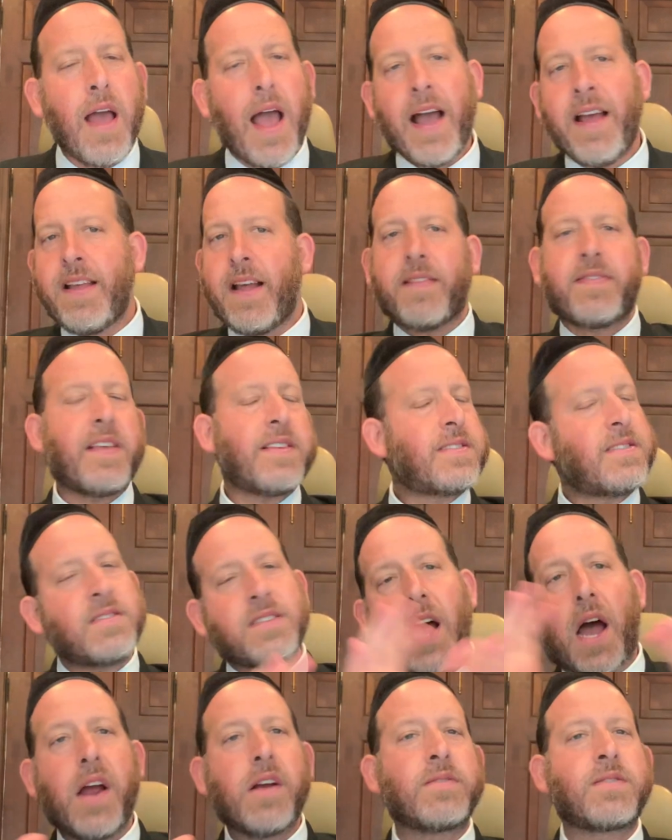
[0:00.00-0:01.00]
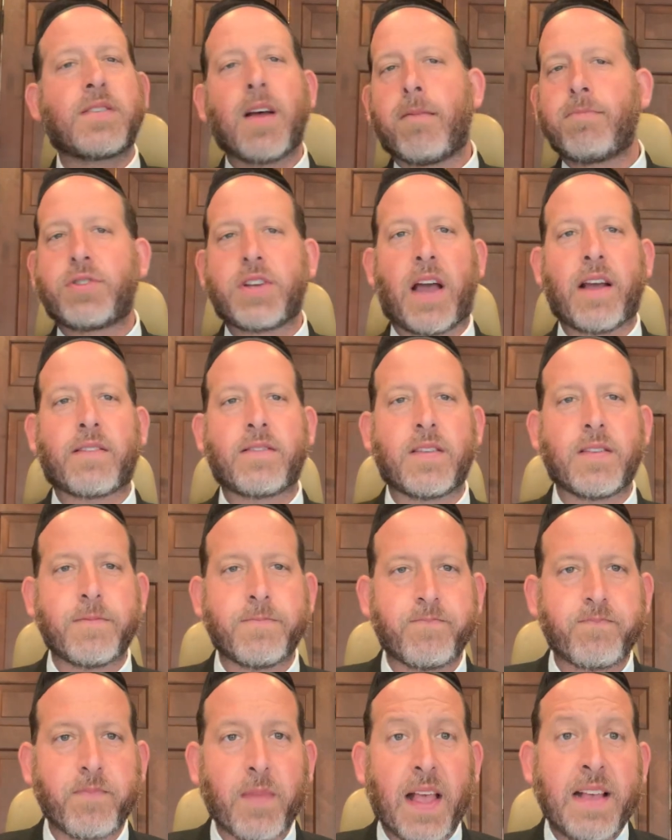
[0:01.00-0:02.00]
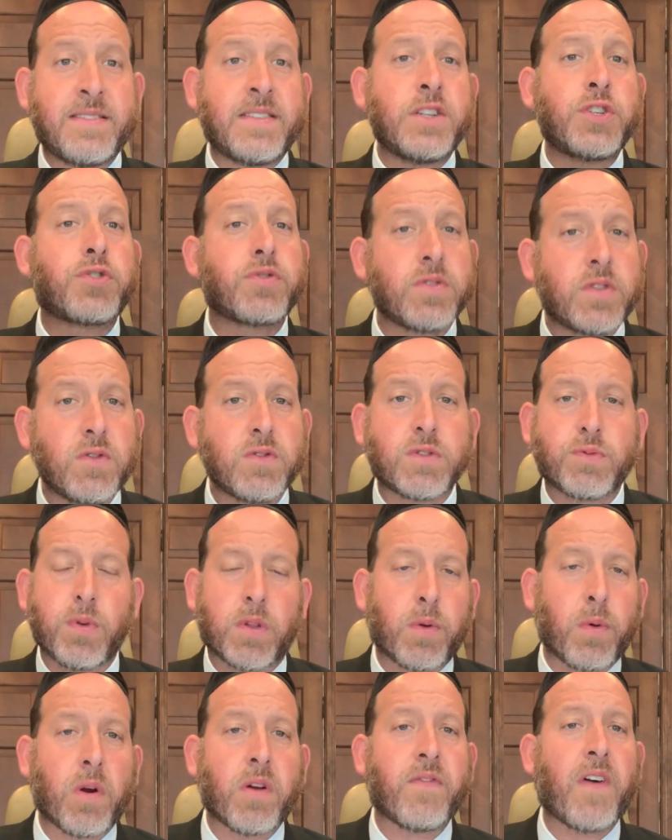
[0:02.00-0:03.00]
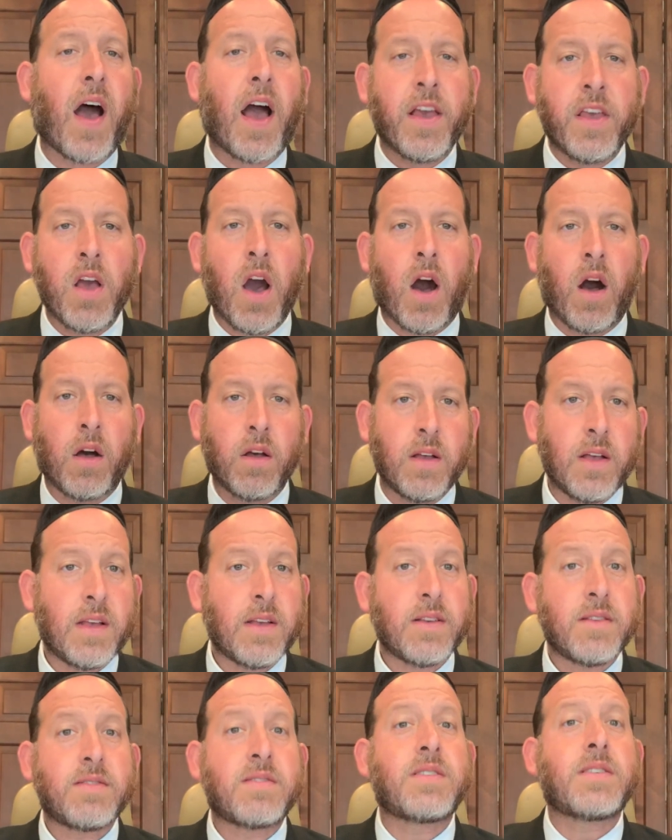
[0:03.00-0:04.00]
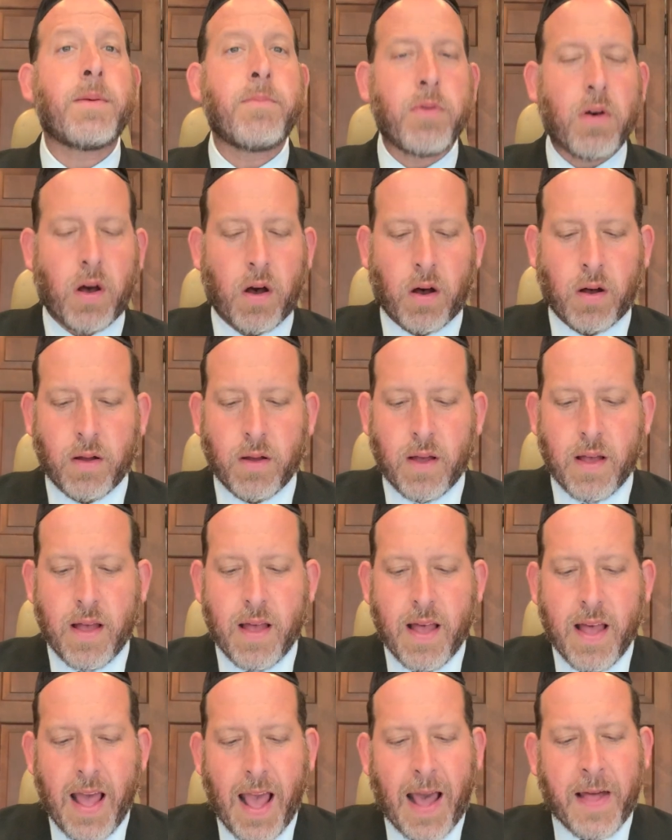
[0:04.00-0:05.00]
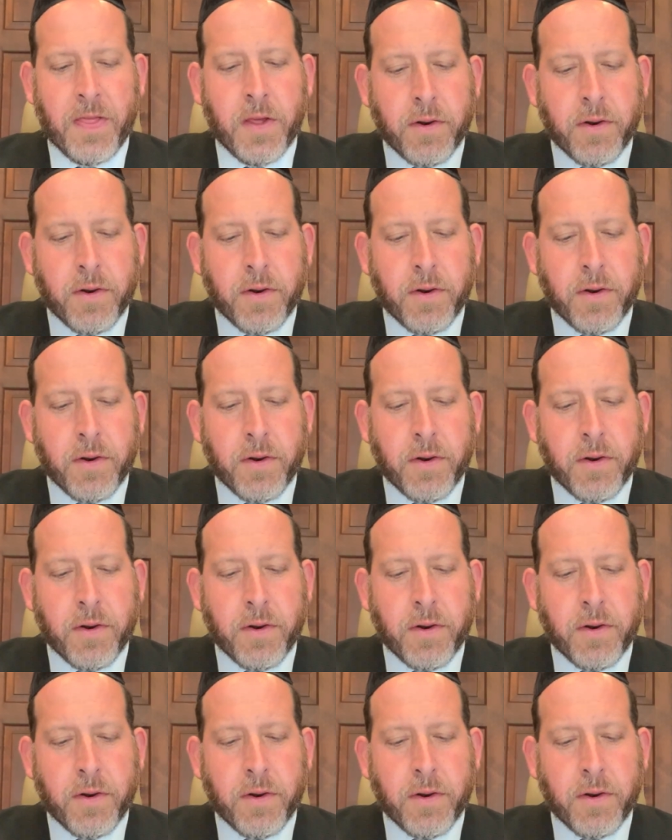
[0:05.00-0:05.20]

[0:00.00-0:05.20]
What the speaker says: and yet this entire subject is introduced with the word v'haya, simcha. And